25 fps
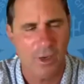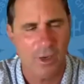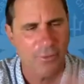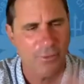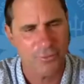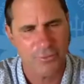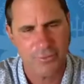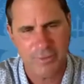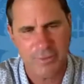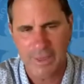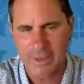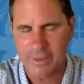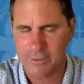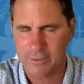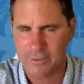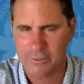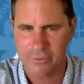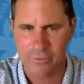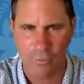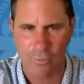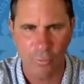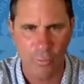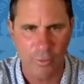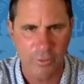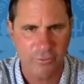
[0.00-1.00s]
cyclists
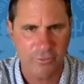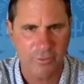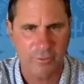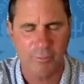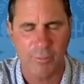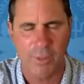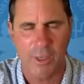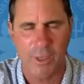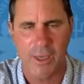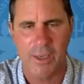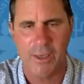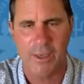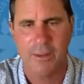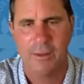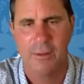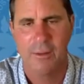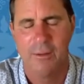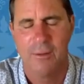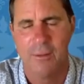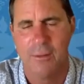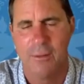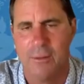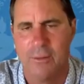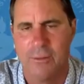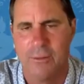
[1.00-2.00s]
are whizzing by.
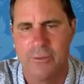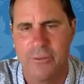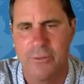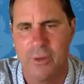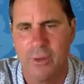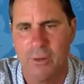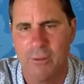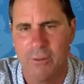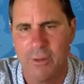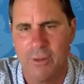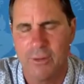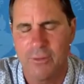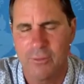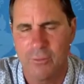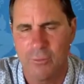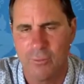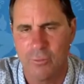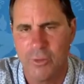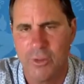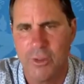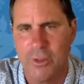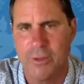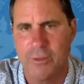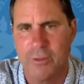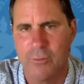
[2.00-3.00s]
So it's a
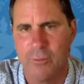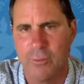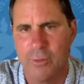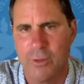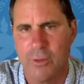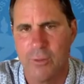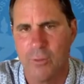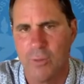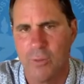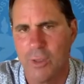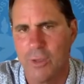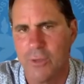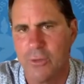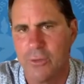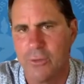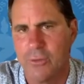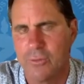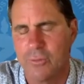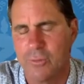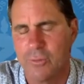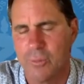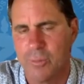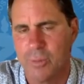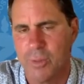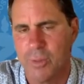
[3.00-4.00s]
really, really well used
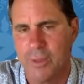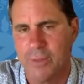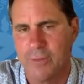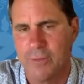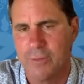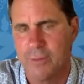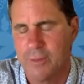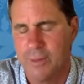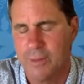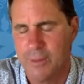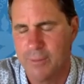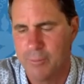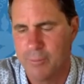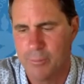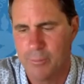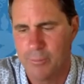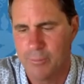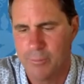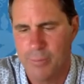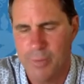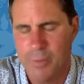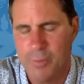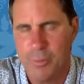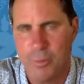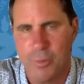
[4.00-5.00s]
place. And
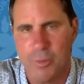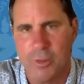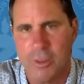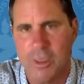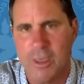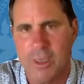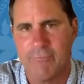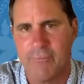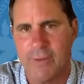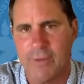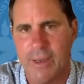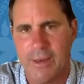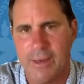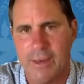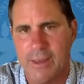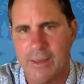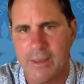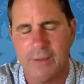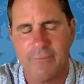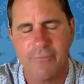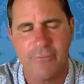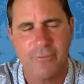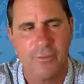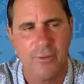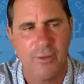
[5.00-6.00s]
people love, I
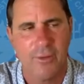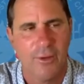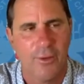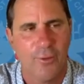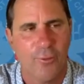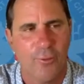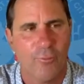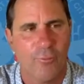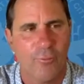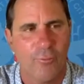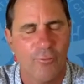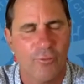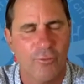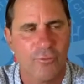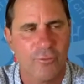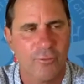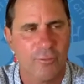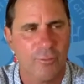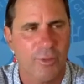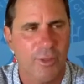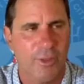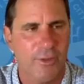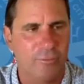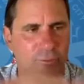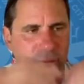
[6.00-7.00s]
love, there's a place where